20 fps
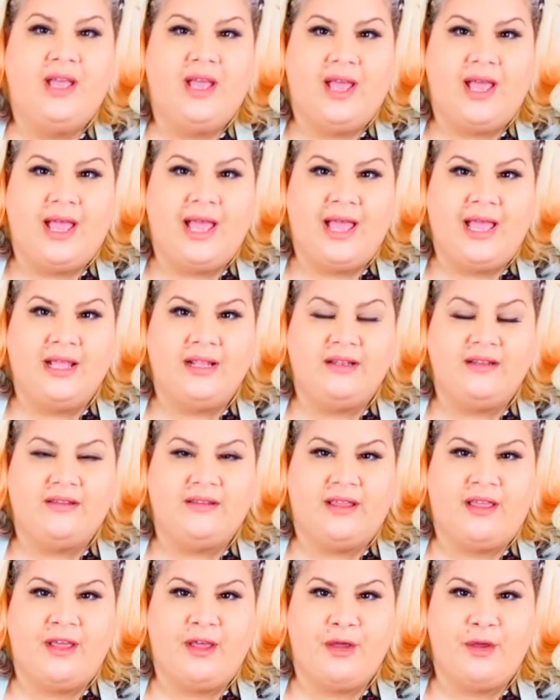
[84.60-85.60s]
and
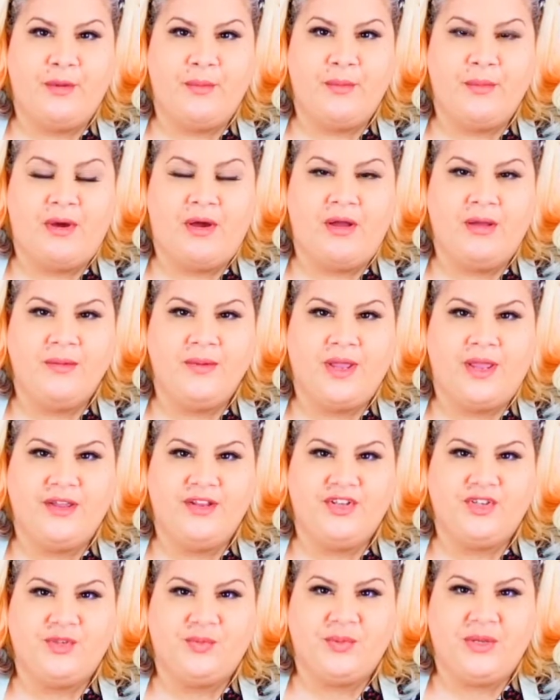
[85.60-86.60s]
I'm
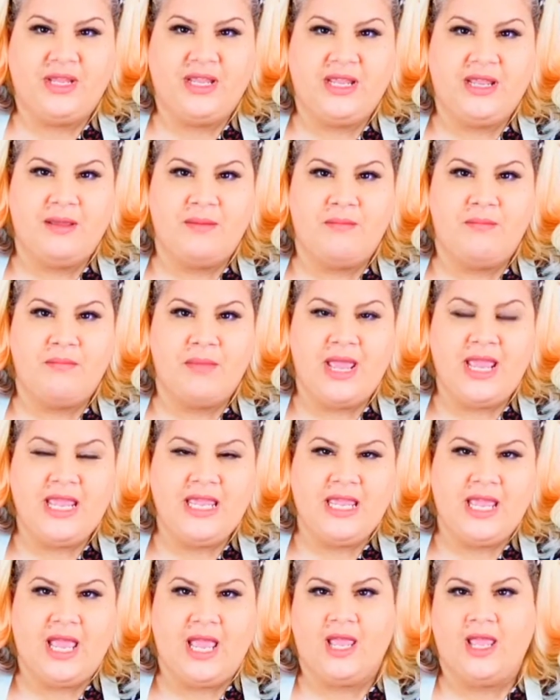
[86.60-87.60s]
going to be
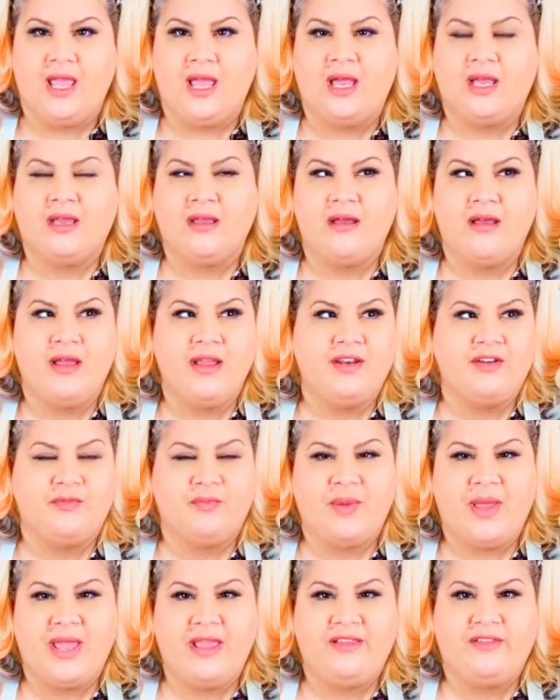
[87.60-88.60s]
making a kind
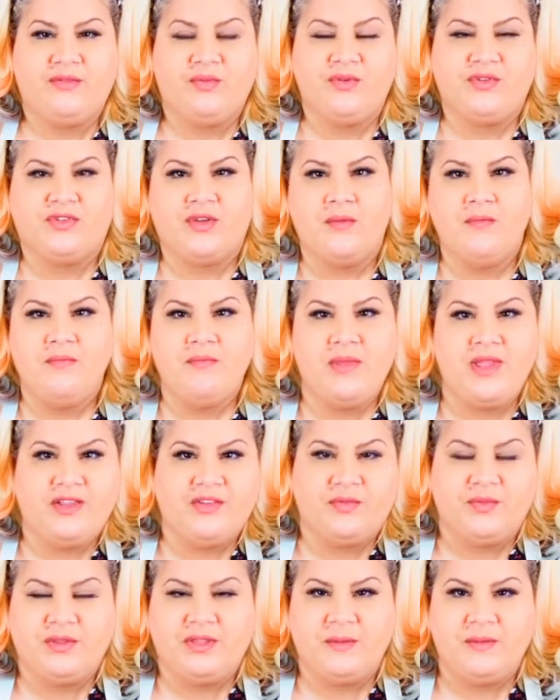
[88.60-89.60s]
of paste which I
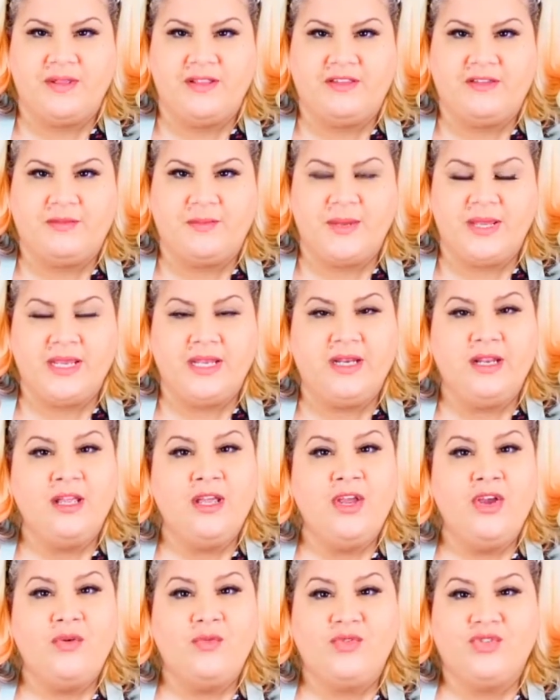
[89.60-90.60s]
mix with the mincemeat,
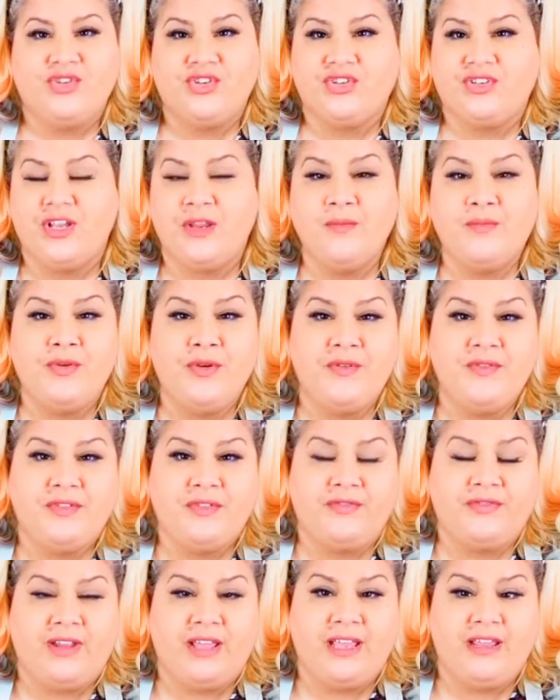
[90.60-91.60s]
which just improves
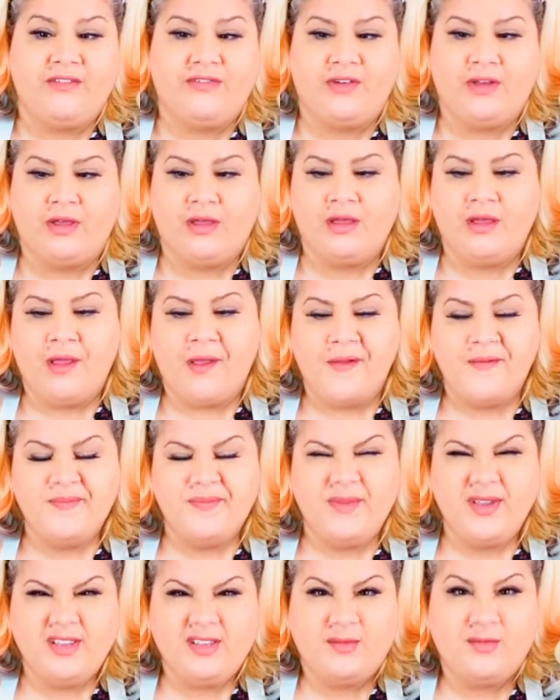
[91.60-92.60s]
the flavour,
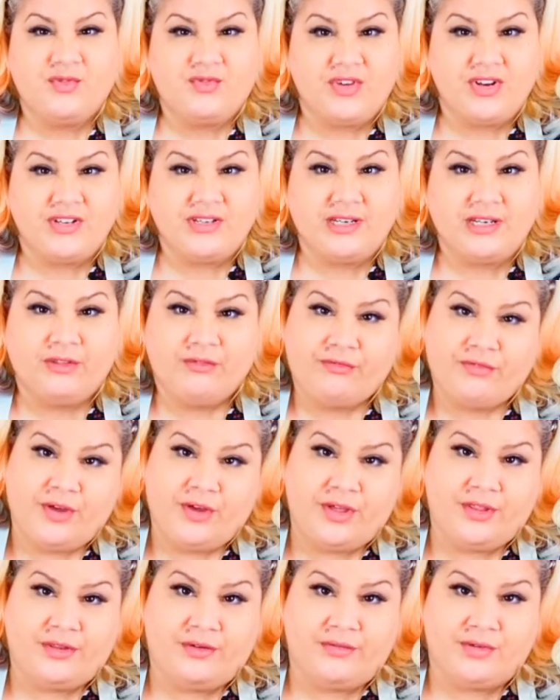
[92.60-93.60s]
makes them stretch a little
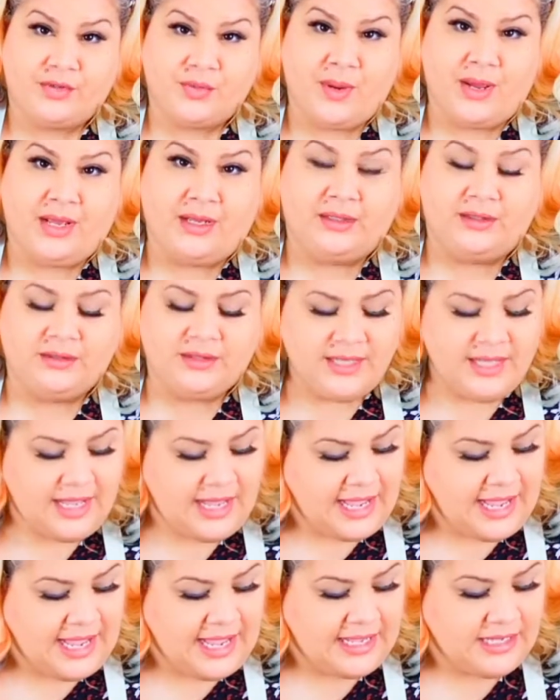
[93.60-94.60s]
further as well,
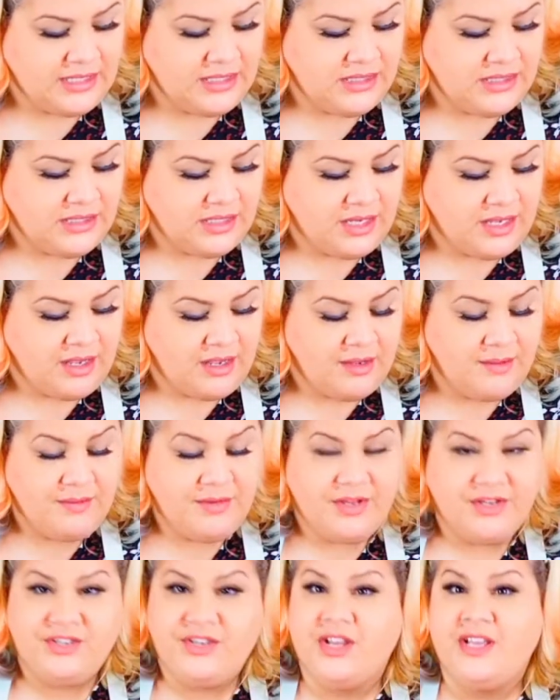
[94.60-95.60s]
and
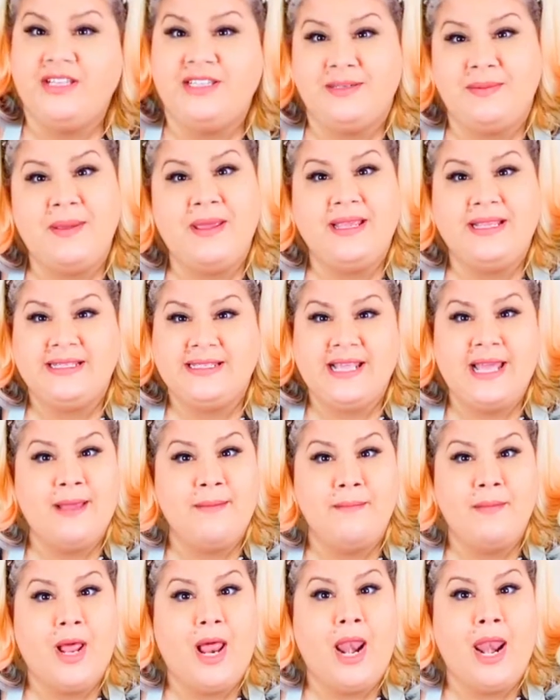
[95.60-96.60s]
just makes
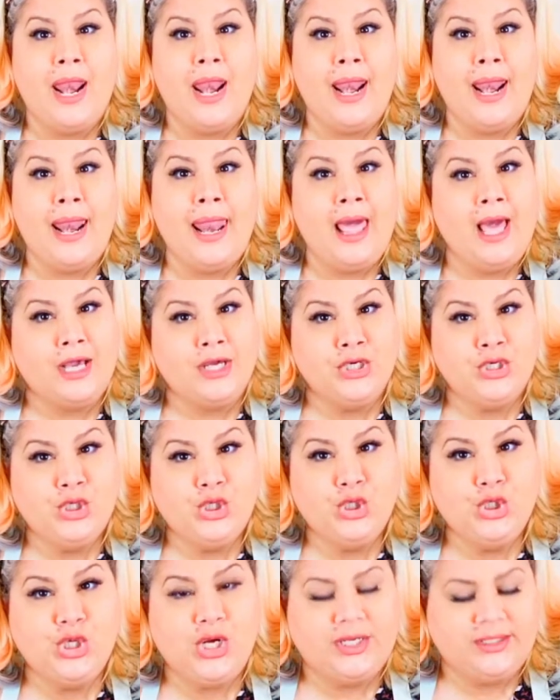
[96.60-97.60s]
them lush.